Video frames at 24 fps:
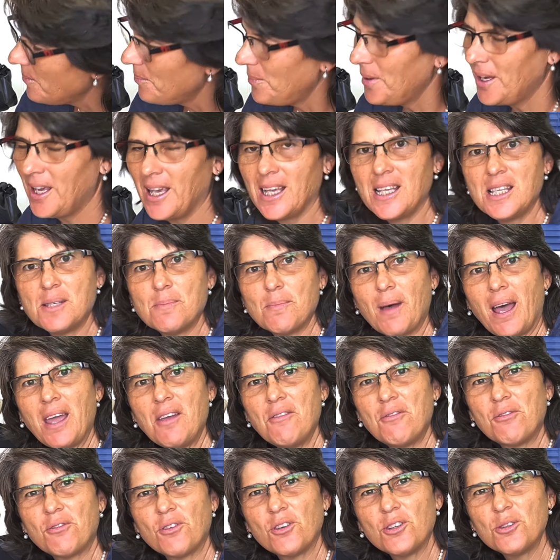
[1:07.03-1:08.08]
Because my
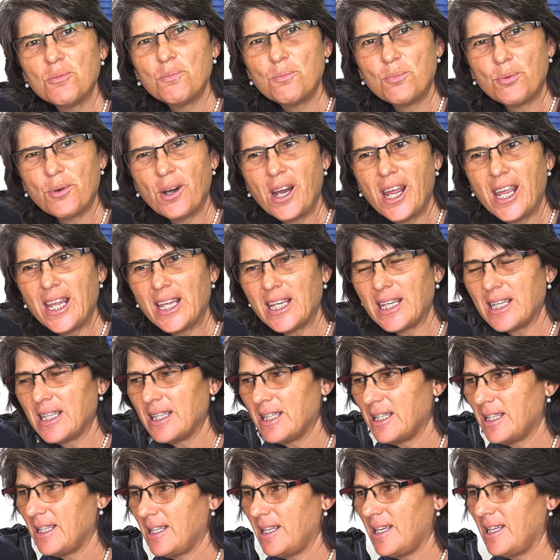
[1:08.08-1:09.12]
front brake,
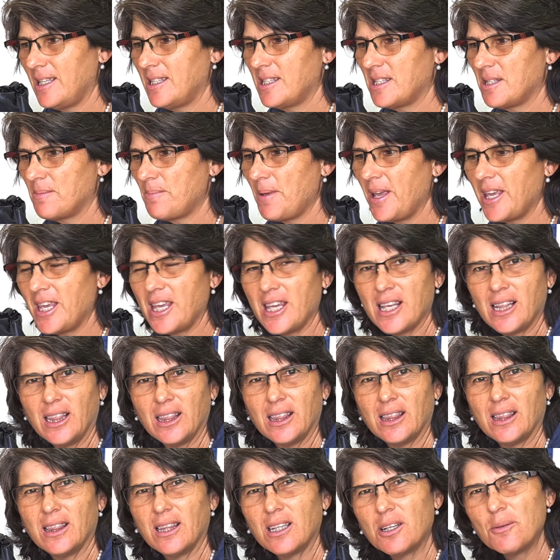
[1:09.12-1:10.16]
it's making a
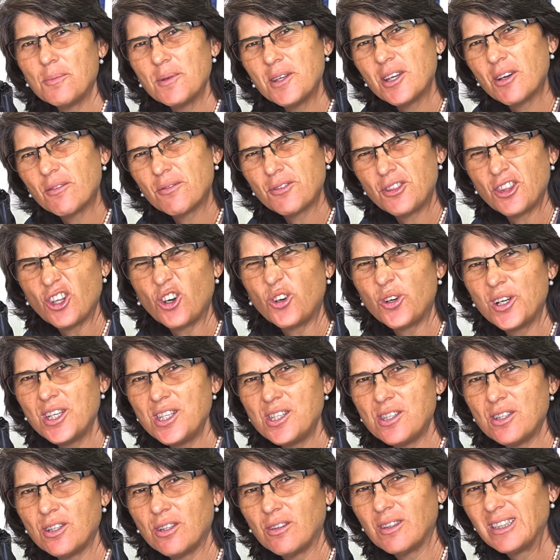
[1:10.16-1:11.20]
little bit of
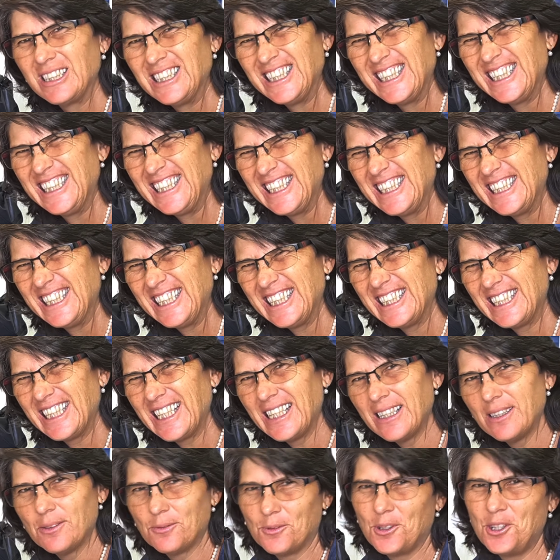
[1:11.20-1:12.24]
noise, you know,
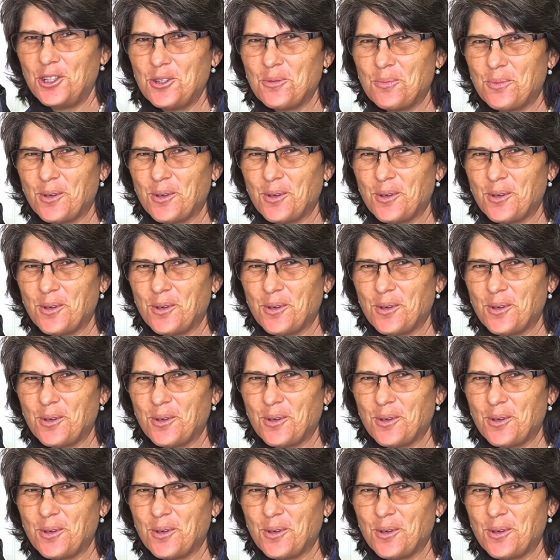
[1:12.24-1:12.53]
when you